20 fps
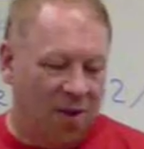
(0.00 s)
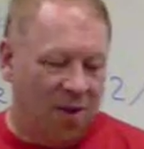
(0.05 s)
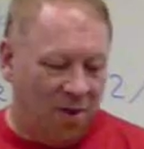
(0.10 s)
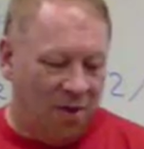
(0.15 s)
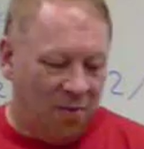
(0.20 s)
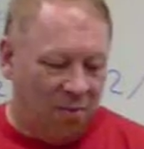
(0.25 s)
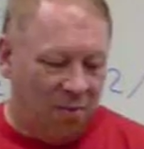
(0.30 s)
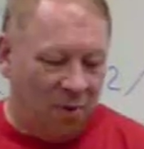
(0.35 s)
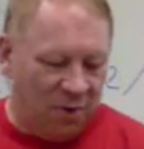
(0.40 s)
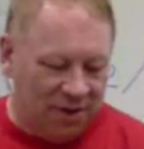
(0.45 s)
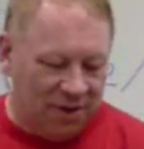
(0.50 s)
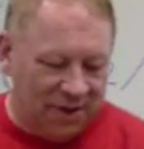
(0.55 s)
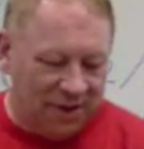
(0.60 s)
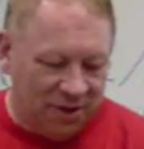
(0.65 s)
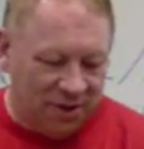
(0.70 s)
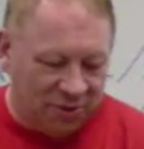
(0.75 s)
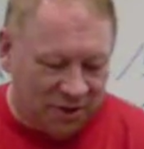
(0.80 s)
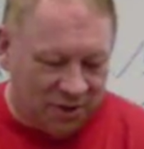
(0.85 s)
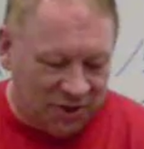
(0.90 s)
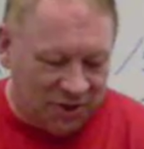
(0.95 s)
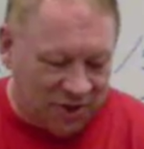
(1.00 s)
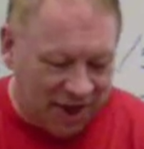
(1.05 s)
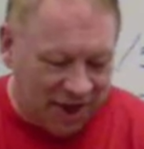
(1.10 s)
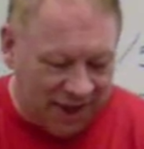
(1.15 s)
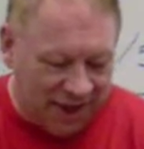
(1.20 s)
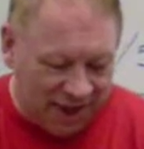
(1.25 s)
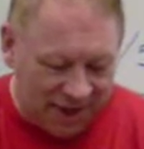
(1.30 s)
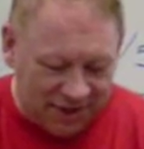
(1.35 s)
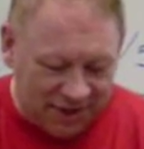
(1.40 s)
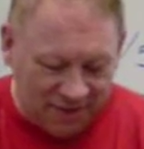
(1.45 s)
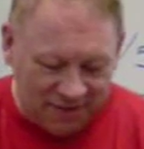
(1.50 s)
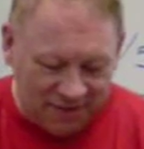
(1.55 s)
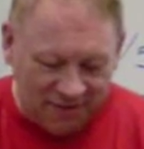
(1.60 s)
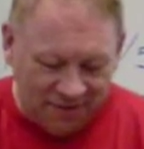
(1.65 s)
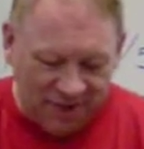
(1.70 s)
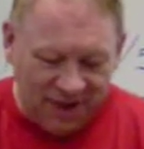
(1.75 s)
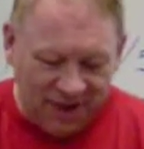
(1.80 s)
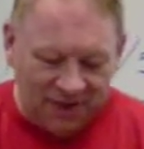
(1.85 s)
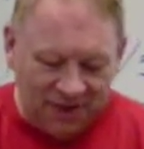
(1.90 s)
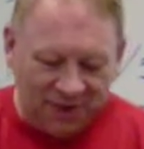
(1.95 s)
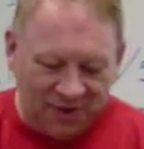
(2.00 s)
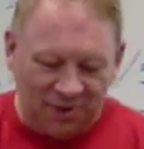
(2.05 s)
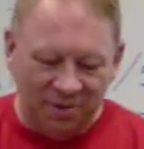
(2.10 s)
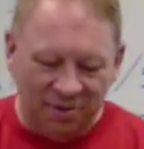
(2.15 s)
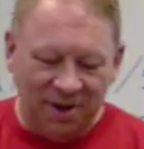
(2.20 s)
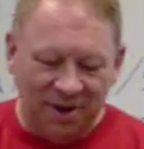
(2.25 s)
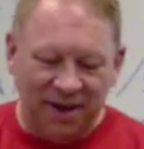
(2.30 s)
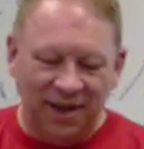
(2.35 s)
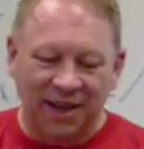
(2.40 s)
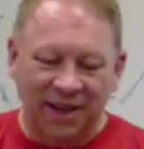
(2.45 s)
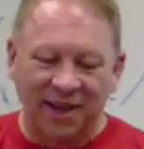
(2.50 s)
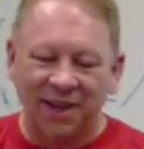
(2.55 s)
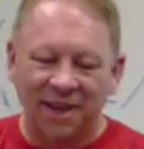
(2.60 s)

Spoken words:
But what's interesting is, of these three,